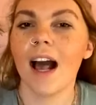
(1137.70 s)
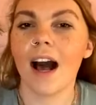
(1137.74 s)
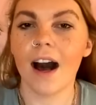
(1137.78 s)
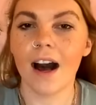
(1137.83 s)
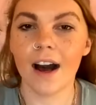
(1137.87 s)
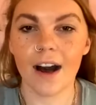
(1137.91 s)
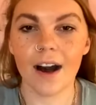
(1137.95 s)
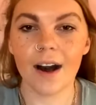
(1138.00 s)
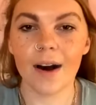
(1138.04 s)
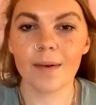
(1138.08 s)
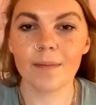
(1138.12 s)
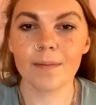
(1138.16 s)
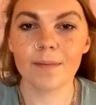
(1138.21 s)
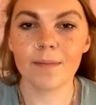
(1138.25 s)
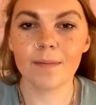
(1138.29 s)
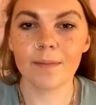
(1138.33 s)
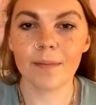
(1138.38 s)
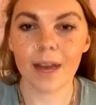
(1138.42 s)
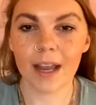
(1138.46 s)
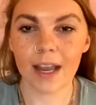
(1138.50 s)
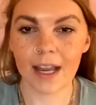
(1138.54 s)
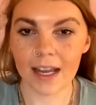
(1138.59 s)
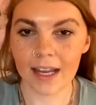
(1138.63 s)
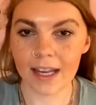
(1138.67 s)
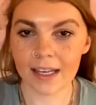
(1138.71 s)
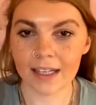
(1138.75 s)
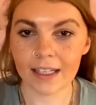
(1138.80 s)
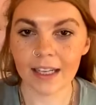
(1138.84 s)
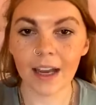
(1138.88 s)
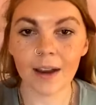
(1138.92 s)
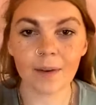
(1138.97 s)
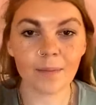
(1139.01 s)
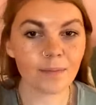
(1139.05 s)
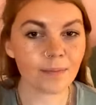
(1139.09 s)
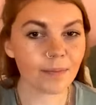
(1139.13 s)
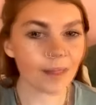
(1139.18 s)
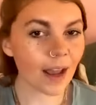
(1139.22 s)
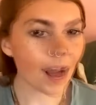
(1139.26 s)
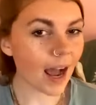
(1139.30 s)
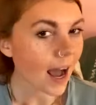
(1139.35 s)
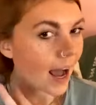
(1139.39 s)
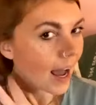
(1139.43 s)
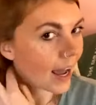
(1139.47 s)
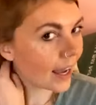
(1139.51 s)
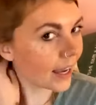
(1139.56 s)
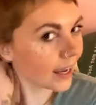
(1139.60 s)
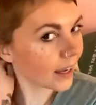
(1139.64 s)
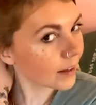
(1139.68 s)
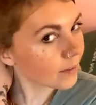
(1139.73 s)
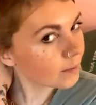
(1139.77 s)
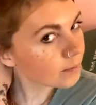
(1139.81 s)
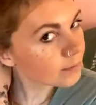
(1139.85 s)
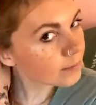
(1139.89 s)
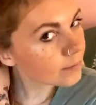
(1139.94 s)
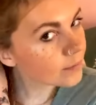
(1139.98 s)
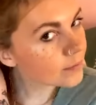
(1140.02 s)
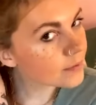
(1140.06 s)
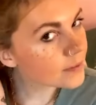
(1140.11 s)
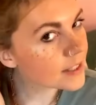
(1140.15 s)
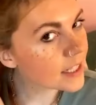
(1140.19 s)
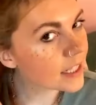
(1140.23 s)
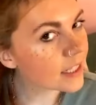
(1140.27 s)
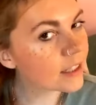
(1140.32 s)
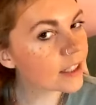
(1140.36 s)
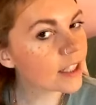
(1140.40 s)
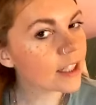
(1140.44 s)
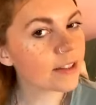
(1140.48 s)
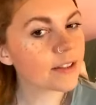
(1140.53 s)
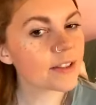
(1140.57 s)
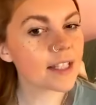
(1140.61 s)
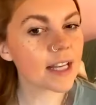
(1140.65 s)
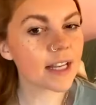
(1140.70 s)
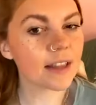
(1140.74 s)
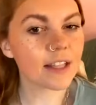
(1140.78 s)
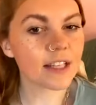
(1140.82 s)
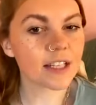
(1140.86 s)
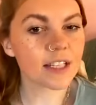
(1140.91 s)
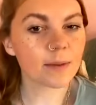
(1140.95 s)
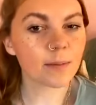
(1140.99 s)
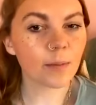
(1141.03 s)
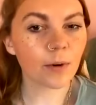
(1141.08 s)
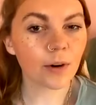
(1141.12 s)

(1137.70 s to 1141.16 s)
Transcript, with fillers: Um, and yeah, I didn't use it this